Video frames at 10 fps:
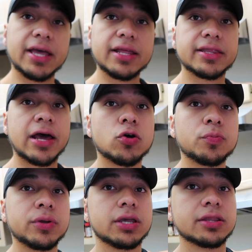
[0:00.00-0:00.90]
then that'll
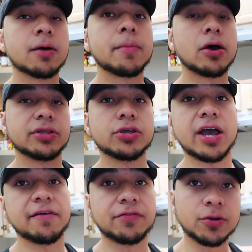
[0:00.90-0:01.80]
be the amount that you
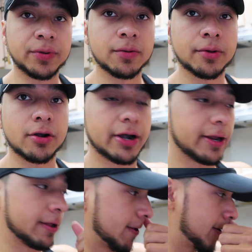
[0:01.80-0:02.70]
have for your peanut butter,
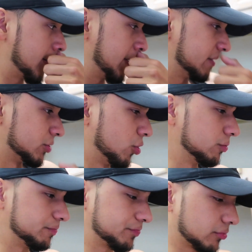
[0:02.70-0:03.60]
right?
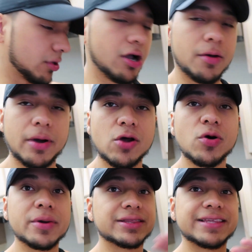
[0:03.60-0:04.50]
So I don't
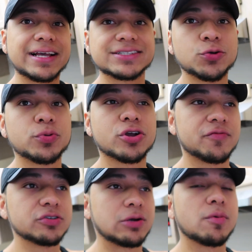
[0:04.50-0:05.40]
wanna make that super
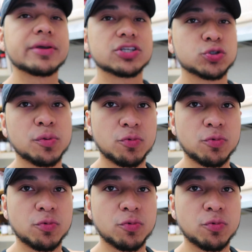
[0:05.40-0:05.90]
confusing, I don't wanna make that super